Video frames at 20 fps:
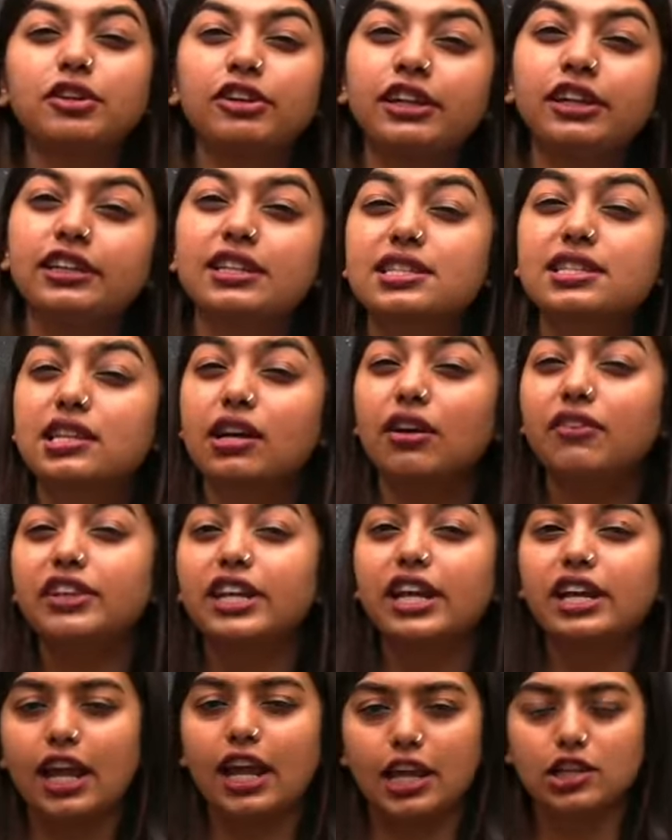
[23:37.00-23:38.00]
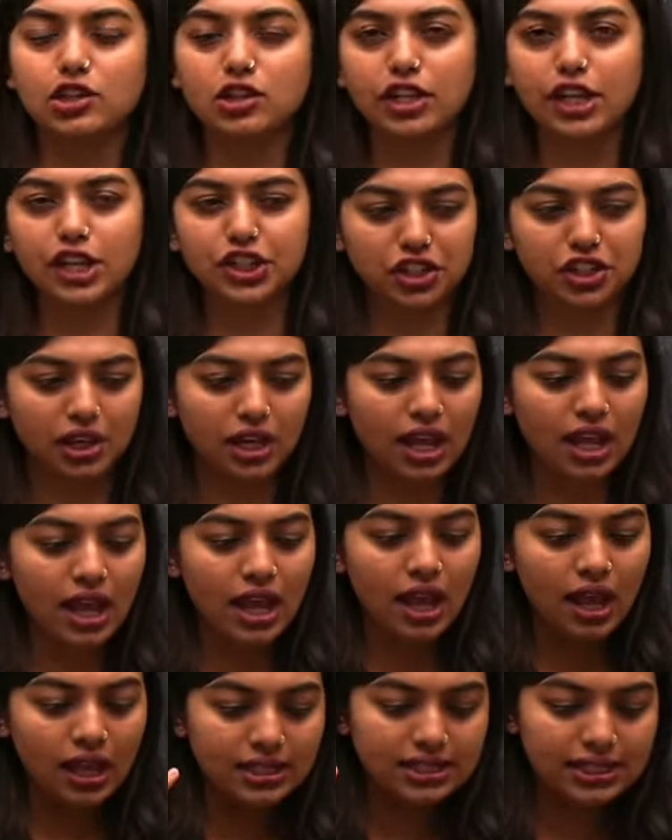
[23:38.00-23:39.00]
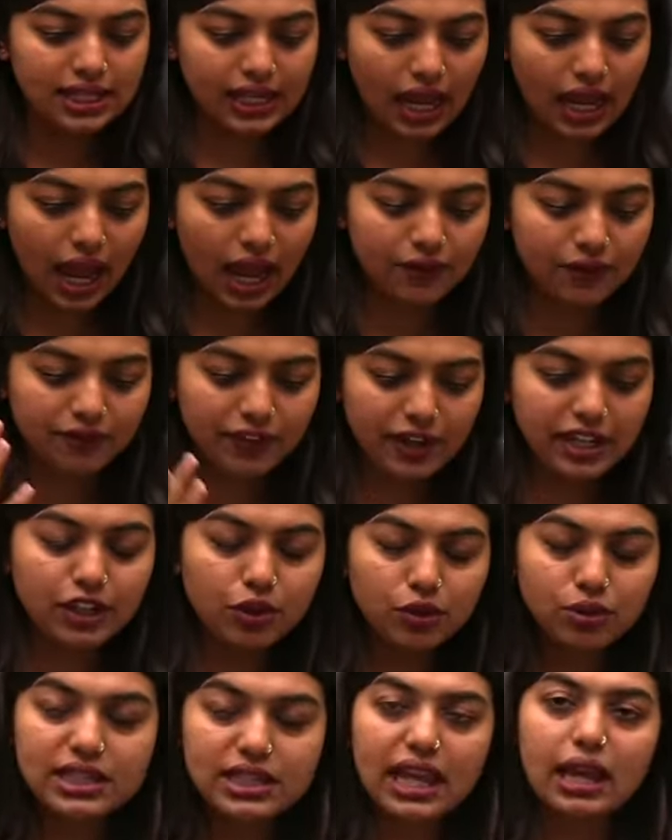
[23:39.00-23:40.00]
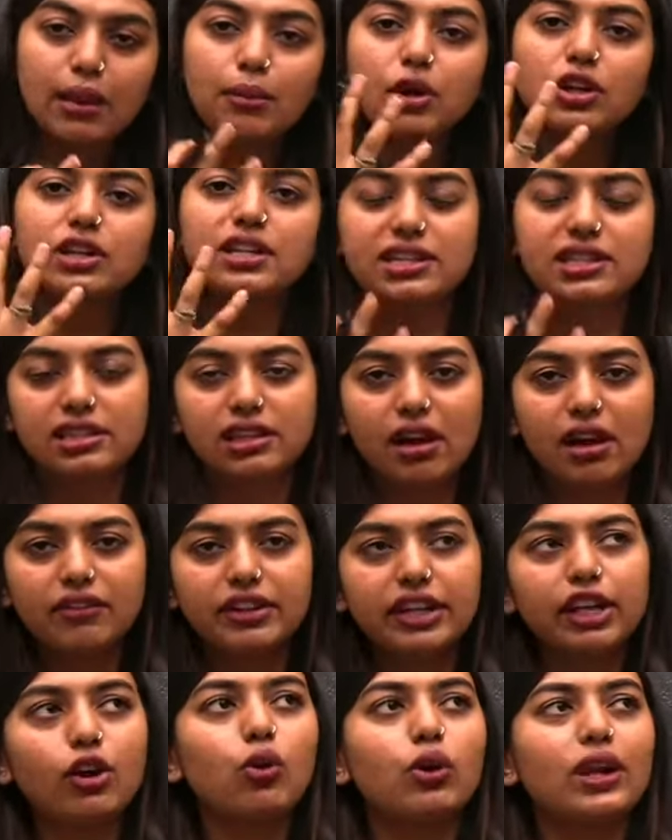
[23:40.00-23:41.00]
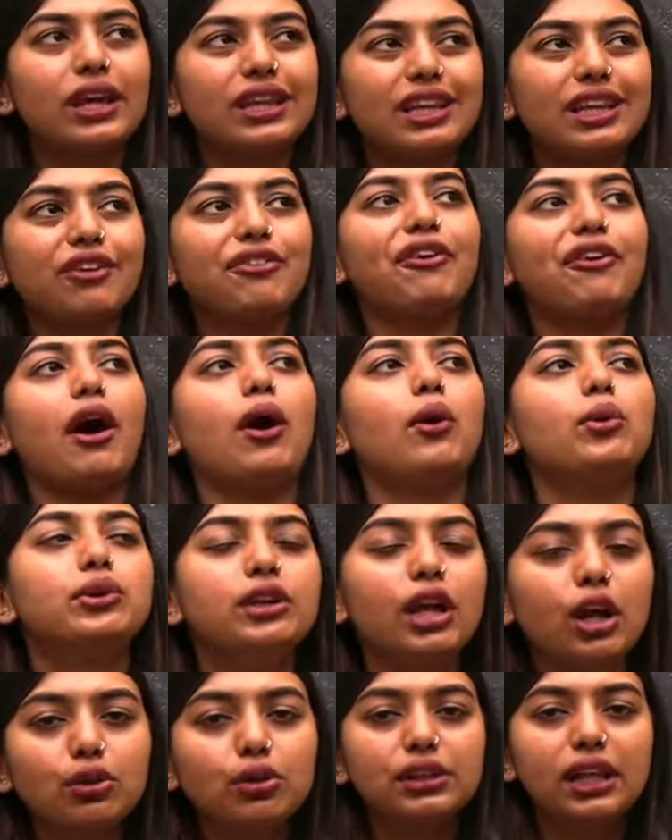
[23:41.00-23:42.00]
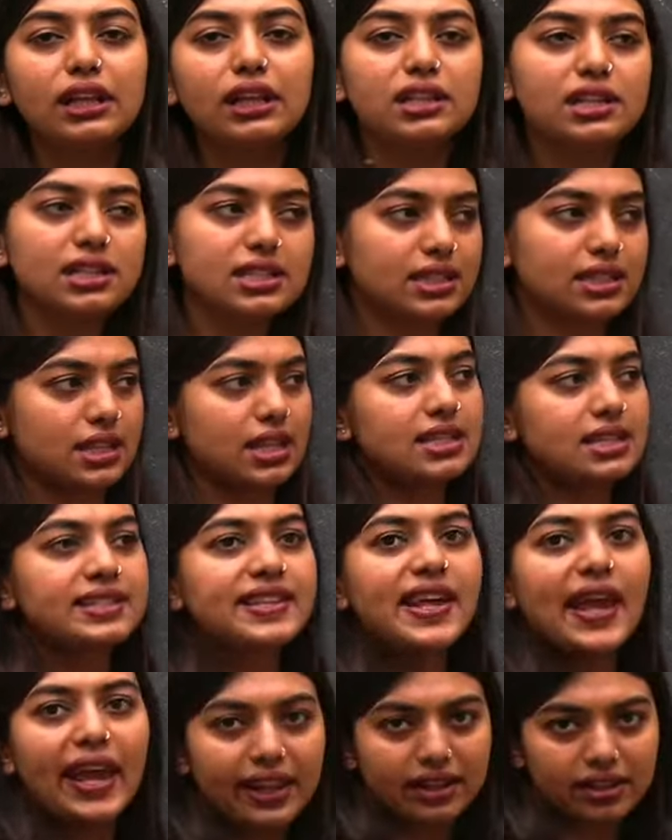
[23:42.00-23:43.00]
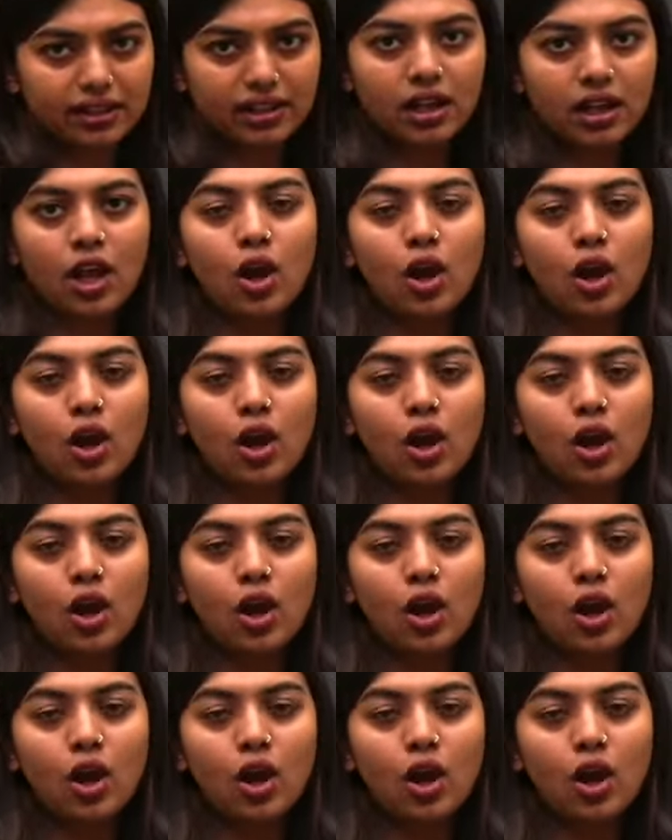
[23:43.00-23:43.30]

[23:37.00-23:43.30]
between discovery and isolation. See, when you say about discovery, okay, they found out that this is there.